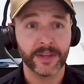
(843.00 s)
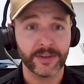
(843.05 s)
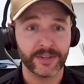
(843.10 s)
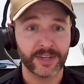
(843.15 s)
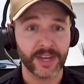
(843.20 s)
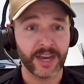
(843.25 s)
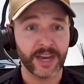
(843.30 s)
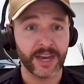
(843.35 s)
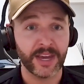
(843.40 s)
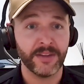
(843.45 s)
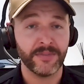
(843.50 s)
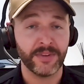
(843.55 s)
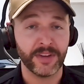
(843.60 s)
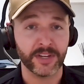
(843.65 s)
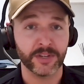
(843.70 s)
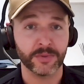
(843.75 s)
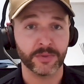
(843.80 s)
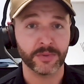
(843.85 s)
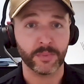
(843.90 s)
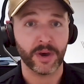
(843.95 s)
Dave, his
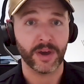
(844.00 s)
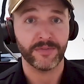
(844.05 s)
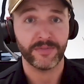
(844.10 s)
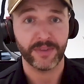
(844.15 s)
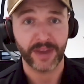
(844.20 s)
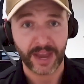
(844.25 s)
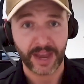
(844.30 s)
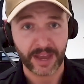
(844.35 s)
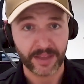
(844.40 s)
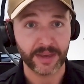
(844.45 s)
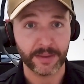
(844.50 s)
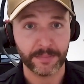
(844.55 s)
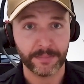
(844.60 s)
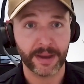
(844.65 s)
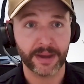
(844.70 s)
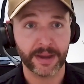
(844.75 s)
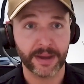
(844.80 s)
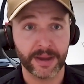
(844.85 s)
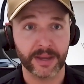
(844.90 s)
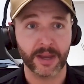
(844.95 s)
wife, and their
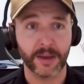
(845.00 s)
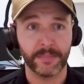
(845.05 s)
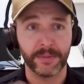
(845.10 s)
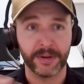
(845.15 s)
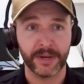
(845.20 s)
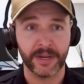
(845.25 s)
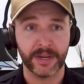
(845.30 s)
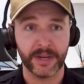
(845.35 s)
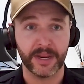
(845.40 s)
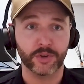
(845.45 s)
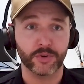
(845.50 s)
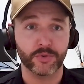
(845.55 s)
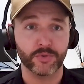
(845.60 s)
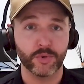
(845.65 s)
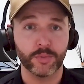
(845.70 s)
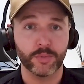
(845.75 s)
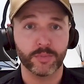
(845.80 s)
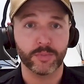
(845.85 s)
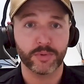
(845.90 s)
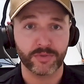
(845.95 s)
bucket company as a
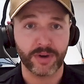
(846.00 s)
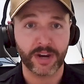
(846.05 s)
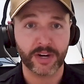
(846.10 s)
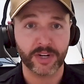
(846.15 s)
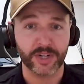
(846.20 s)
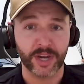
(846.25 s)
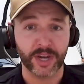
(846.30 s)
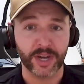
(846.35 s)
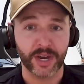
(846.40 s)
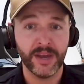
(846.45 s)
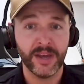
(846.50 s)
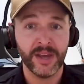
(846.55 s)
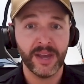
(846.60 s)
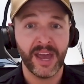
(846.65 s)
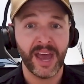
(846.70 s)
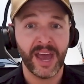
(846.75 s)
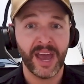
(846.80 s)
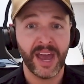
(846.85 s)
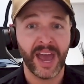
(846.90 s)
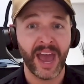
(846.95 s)
group structure
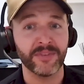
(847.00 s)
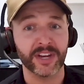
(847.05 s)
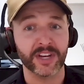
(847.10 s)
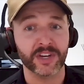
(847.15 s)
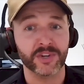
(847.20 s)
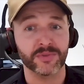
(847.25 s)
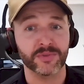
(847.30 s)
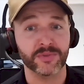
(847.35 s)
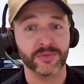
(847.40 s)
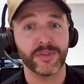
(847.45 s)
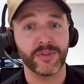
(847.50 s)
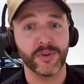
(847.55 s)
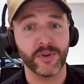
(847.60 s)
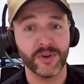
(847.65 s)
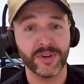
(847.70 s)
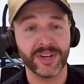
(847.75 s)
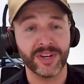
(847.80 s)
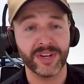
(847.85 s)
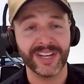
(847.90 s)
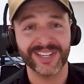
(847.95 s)
have an extra
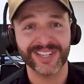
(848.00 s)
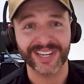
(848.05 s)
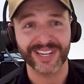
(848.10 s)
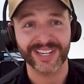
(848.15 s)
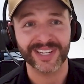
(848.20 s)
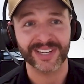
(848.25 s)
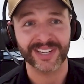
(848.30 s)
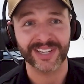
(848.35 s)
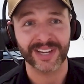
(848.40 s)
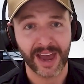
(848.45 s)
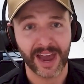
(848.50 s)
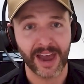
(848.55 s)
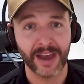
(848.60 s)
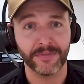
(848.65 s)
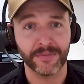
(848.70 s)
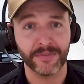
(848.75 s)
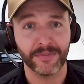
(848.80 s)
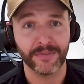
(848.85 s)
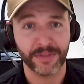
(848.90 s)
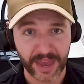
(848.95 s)

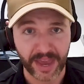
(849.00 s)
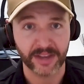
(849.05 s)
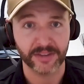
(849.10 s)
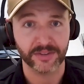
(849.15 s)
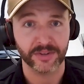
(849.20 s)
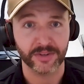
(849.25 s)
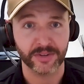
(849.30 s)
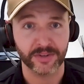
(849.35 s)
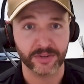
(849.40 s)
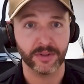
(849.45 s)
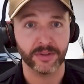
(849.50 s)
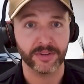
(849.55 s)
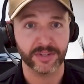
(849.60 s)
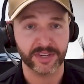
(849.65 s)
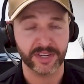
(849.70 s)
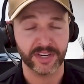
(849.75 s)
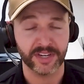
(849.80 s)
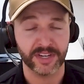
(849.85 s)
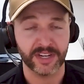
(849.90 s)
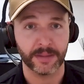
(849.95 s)
$36,500
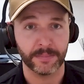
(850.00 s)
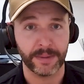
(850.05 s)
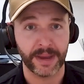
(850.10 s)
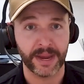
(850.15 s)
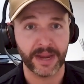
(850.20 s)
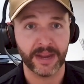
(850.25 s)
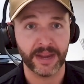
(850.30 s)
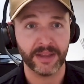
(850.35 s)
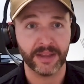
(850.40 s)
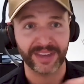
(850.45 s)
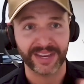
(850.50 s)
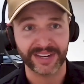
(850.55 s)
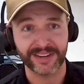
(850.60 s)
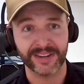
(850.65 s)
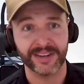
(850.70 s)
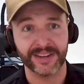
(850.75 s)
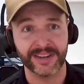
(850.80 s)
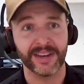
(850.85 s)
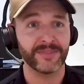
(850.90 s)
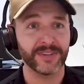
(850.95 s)
sitting in the bank that they
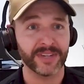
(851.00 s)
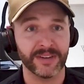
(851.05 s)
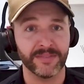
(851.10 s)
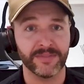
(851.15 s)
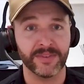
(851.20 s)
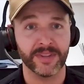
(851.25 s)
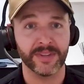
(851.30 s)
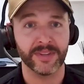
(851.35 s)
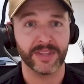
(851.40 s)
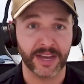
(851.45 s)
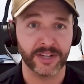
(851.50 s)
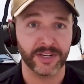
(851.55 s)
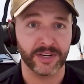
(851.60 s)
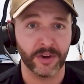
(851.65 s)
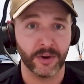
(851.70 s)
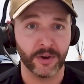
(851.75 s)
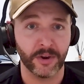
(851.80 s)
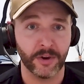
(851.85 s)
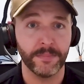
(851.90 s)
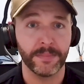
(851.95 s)
didn't have to give to the
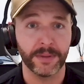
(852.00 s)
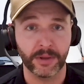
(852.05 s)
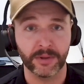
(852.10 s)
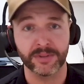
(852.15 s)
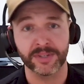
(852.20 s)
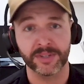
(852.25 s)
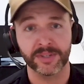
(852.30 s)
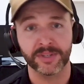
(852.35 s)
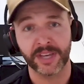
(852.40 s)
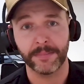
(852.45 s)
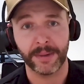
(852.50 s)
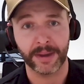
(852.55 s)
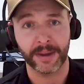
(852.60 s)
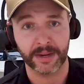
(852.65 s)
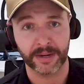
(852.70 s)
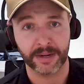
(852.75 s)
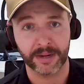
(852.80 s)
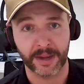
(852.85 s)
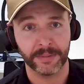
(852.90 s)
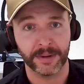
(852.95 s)
ATO because they had a
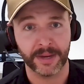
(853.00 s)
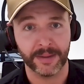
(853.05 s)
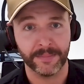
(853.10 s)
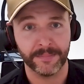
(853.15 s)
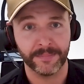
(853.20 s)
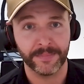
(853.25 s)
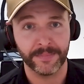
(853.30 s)
bucket company.